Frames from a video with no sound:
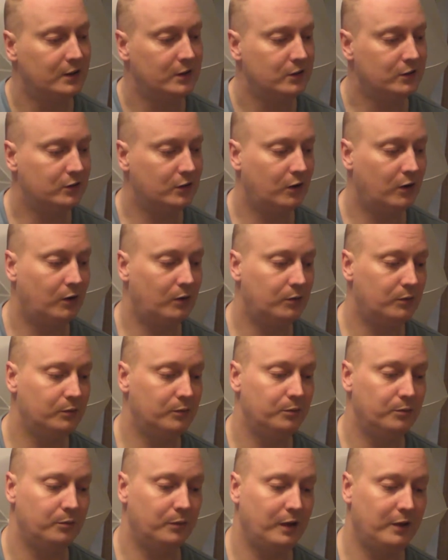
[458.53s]
So
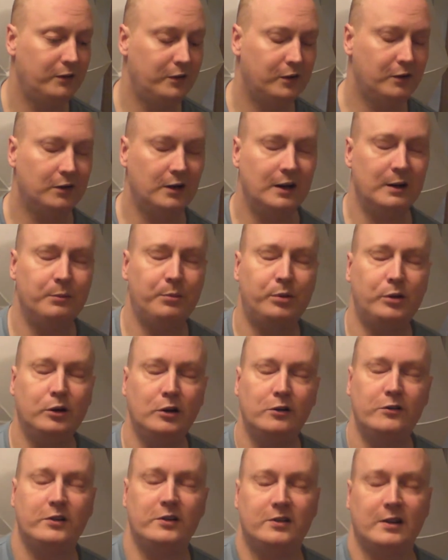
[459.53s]
if you're going to
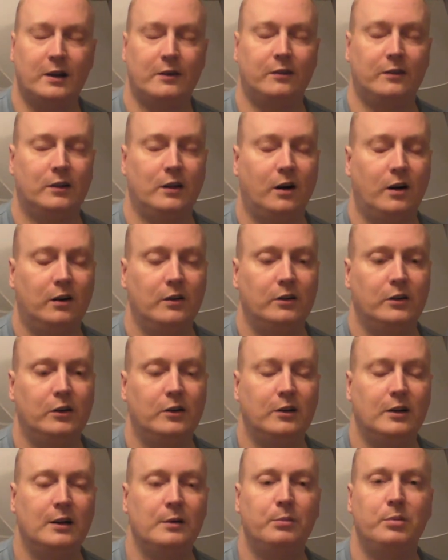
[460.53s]
improve yourself a lot, you're
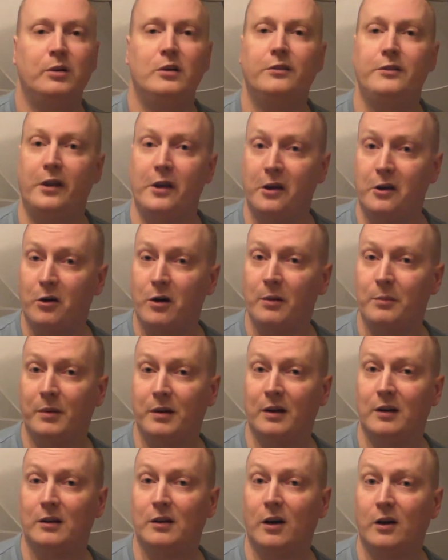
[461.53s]
going to improve your
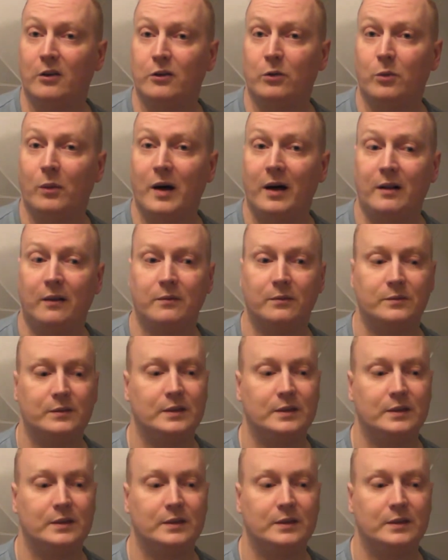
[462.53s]
equipment a lot as well.